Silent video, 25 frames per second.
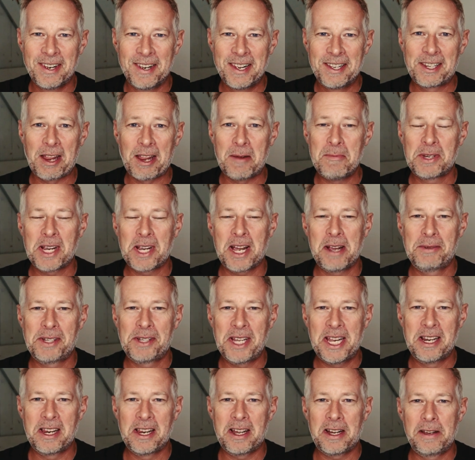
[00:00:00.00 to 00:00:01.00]
sometimes
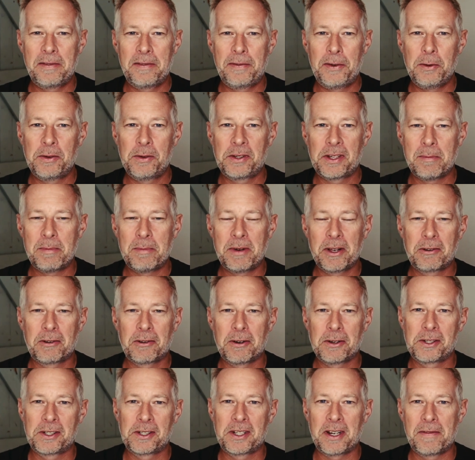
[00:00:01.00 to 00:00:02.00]
in life you stumble
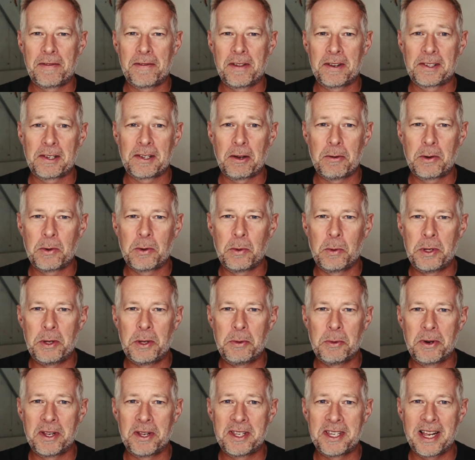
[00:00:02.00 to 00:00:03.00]
across stuff that's so cool
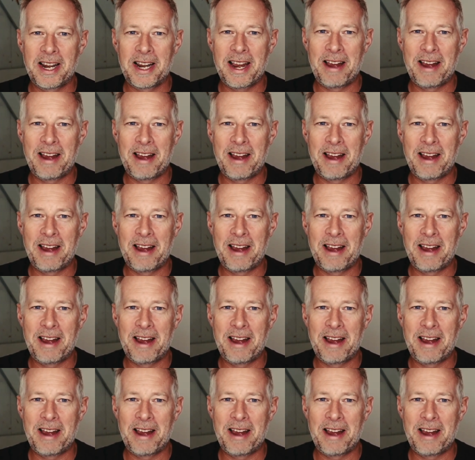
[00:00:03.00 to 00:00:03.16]
you want to tell